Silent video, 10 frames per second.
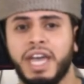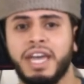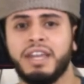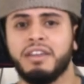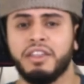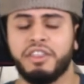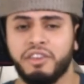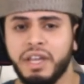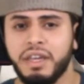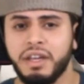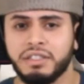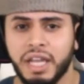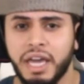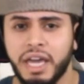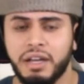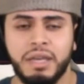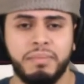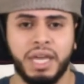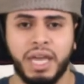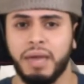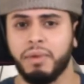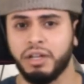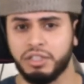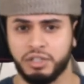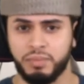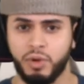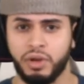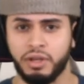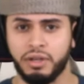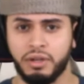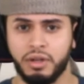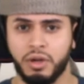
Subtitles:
and 3 years later, he became undisputed